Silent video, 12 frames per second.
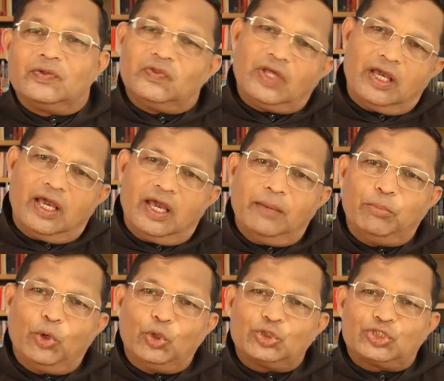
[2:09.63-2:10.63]
they
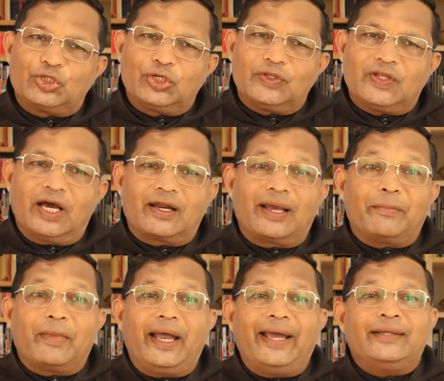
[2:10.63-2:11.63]
abort their
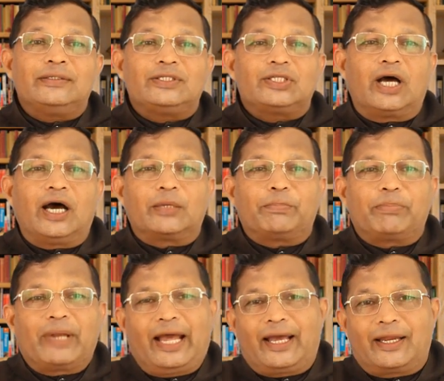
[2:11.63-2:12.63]
entire
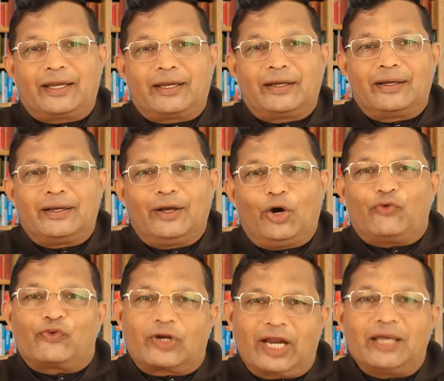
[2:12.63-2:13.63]
plan
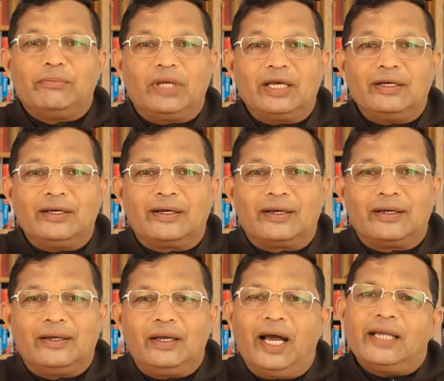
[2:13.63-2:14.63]
of climbing
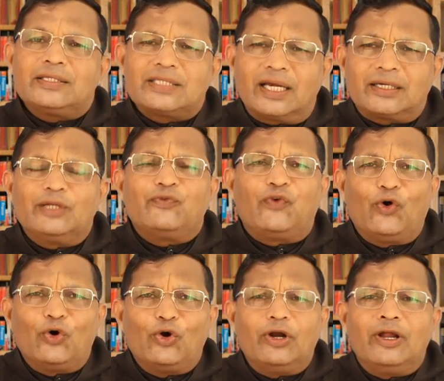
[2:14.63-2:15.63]
and settle
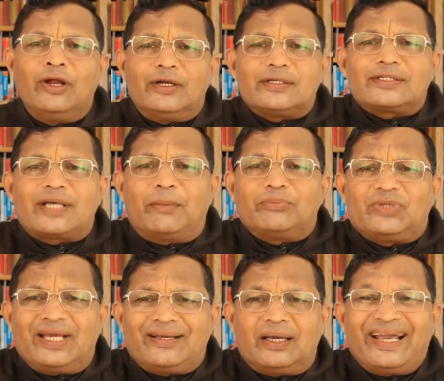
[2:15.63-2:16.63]
for
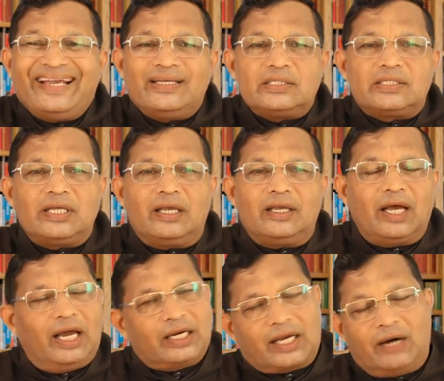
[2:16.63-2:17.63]
something easy
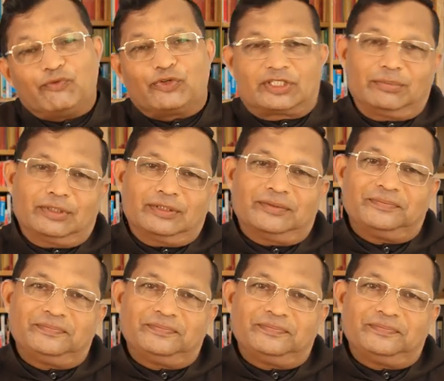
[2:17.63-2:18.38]
and comfortable.